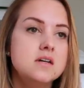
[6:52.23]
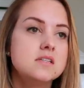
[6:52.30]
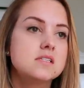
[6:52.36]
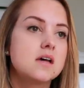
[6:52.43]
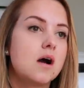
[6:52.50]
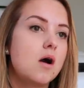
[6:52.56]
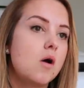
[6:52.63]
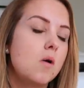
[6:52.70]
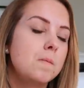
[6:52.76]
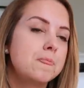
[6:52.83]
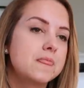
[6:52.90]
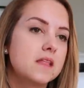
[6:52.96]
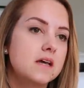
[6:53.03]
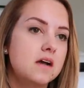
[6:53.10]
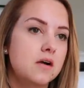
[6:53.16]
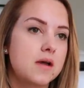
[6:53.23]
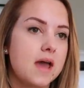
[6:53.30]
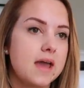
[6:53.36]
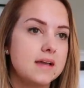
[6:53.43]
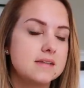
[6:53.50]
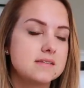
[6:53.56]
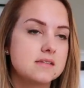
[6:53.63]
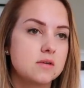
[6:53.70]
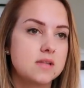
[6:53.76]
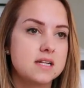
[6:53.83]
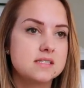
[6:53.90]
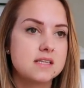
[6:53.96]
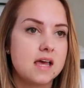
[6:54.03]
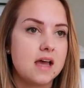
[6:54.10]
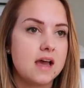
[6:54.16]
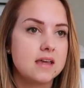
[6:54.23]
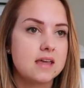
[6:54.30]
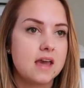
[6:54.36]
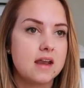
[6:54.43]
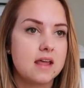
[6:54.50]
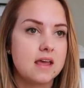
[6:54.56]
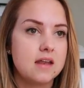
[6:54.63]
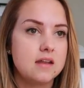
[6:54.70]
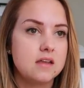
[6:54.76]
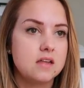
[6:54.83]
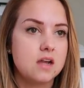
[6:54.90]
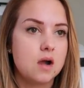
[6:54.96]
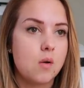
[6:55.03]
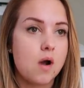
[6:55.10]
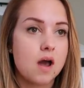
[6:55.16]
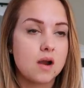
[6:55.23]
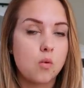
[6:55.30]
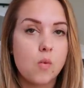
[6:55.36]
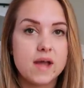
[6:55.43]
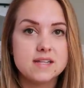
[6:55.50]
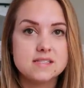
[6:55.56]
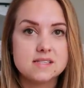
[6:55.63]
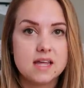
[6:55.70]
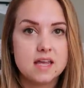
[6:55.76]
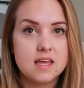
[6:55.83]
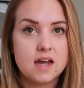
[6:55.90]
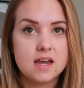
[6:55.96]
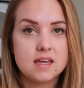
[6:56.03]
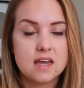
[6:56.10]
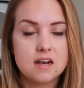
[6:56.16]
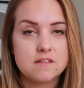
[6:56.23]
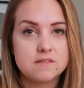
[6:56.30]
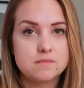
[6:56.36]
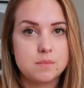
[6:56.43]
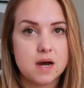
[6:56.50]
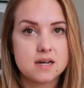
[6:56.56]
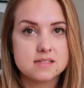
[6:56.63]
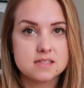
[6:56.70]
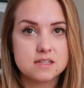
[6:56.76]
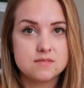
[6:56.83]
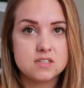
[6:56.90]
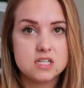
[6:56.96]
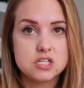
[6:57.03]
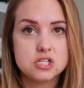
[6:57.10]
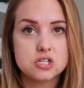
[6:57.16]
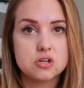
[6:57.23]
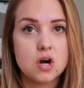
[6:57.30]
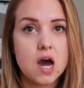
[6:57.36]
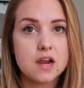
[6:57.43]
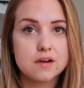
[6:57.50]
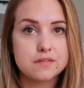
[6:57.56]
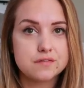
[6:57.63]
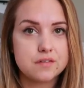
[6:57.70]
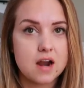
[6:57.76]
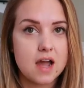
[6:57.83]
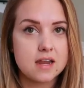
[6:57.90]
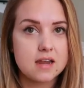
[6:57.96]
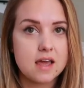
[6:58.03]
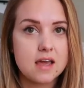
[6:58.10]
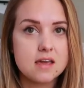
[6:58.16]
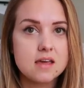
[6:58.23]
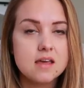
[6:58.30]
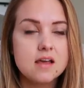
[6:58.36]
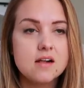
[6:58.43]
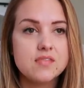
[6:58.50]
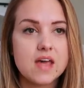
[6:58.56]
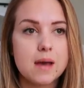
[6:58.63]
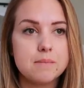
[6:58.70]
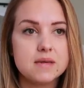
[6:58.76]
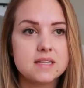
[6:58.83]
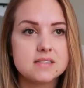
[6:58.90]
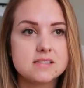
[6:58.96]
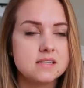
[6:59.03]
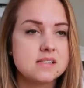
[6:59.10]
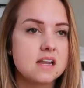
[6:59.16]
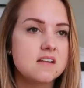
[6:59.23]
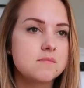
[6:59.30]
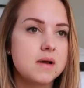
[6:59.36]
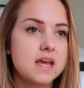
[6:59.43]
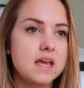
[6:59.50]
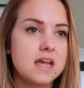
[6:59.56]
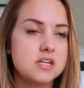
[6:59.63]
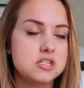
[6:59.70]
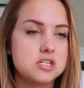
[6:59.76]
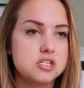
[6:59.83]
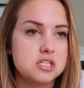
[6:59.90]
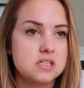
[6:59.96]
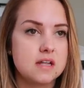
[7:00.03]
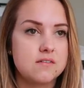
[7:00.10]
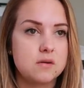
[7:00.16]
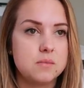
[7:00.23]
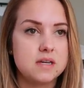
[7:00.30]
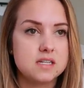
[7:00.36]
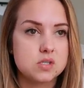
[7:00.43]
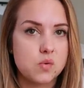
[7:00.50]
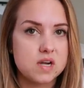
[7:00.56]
So, okay, so let's say I get it, you know, on a Wednesday, I get a positive digital. On a Friday, that means instead of my HCG level being